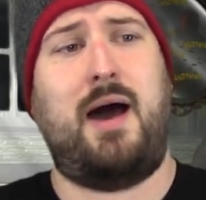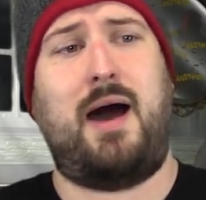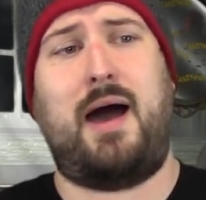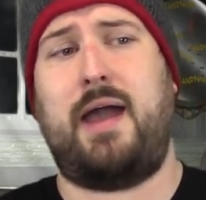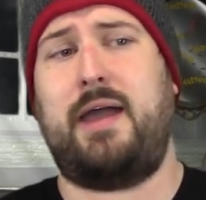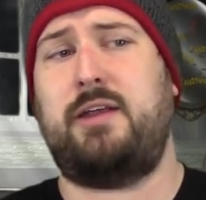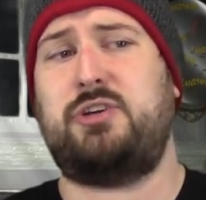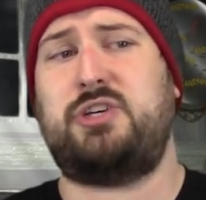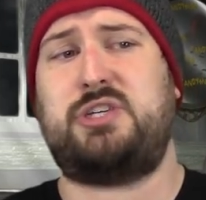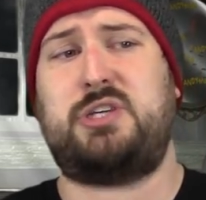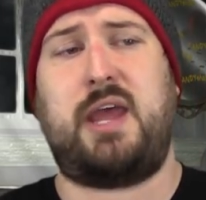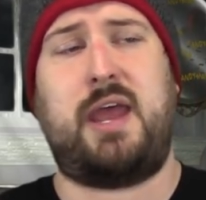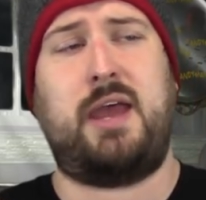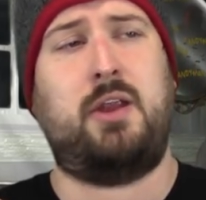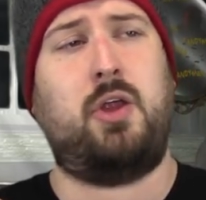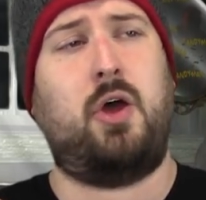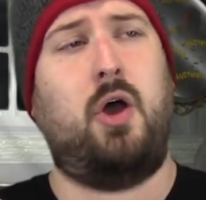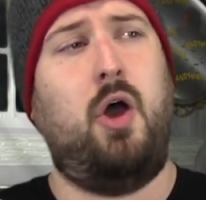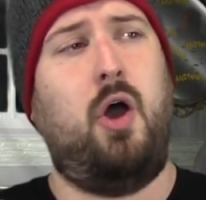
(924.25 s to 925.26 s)
I
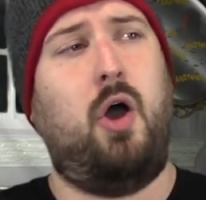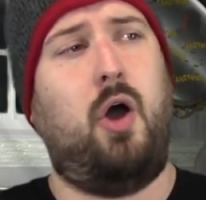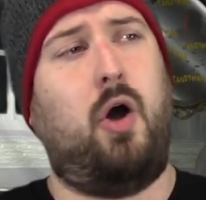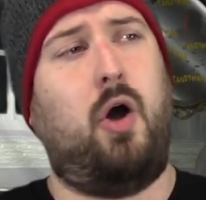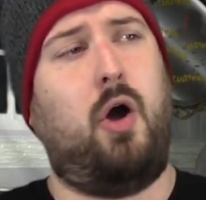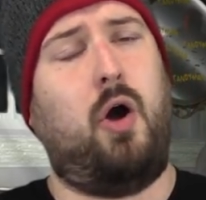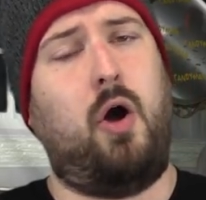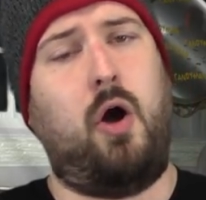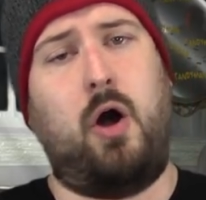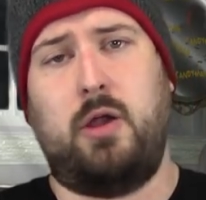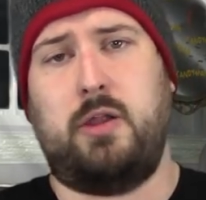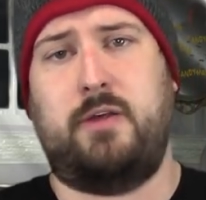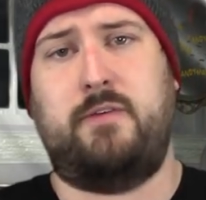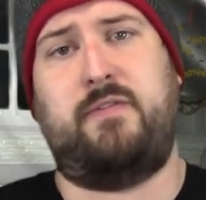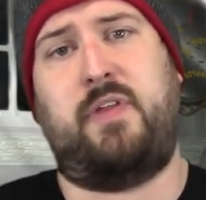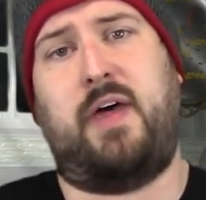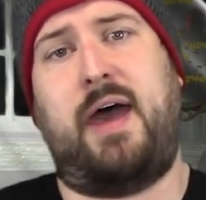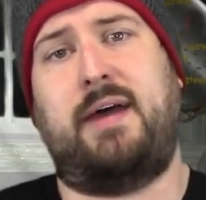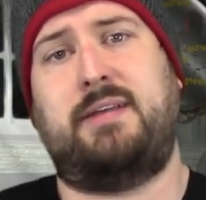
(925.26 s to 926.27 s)
understand all
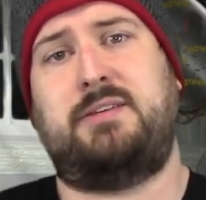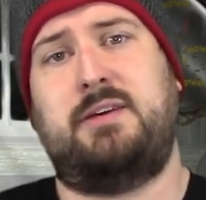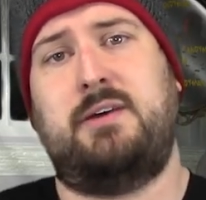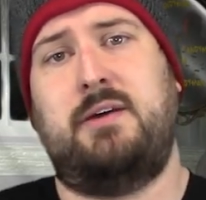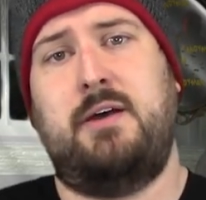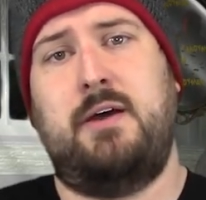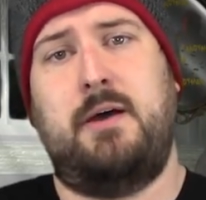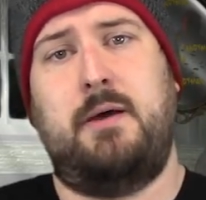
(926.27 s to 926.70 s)
of that.